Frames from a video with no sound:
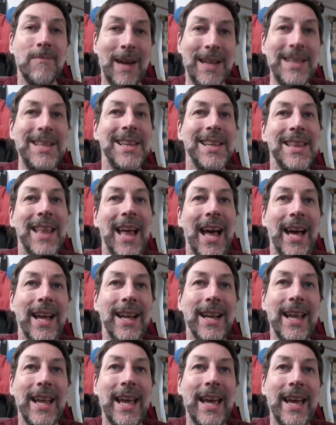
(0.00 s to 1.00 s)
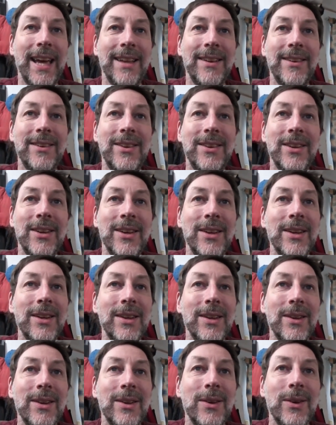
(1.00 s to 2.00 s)
I did that, and
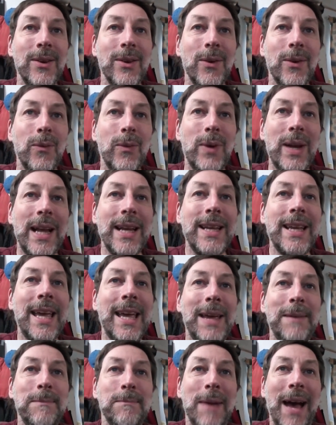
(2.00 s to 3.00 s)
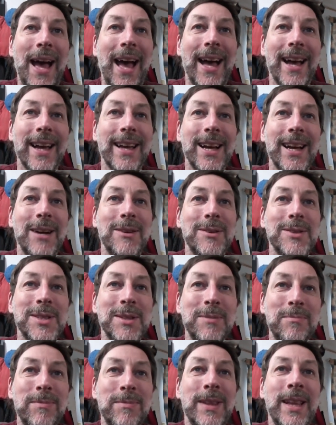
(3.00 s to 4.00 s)
when I came back, I was
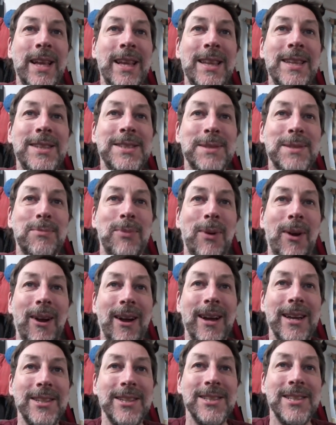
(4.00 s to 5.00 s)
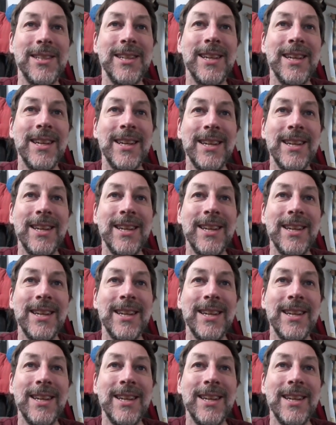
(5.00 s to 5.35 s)
completely surprised.